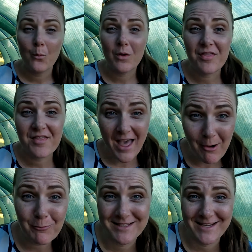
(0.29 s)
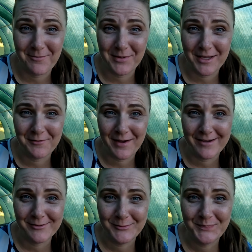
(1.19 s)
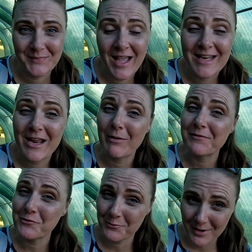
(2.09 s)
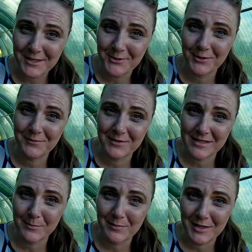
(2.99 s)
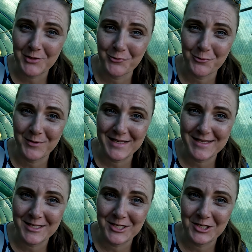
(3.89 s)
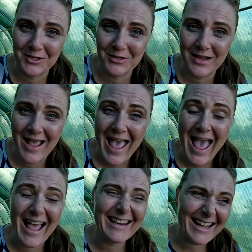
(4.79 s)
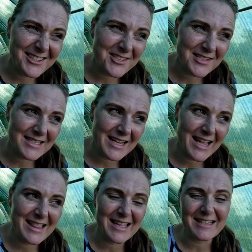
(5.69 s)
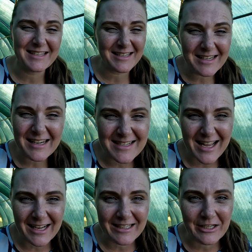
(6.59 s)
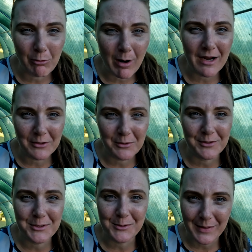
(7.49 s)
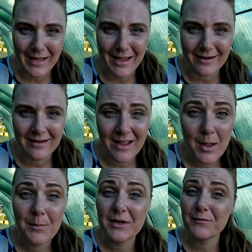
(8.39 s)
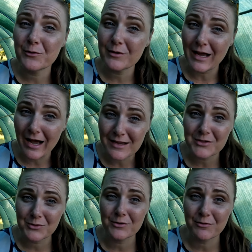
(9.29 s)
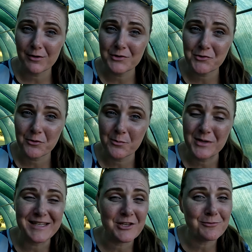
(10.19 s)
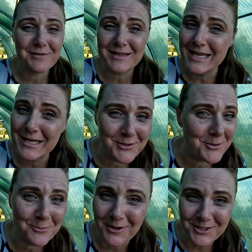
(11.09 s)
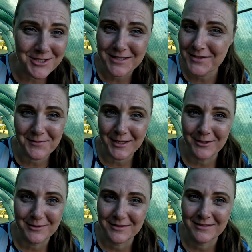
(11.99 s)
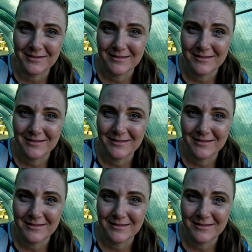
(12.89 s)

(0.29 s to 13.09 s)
Well, that was an epic fail. Now, I've tried to oversummer my strawberries this year, and let's just say things didn't exactly quite go to plan. But if you guys do grow strawberries, then you need to watch this video.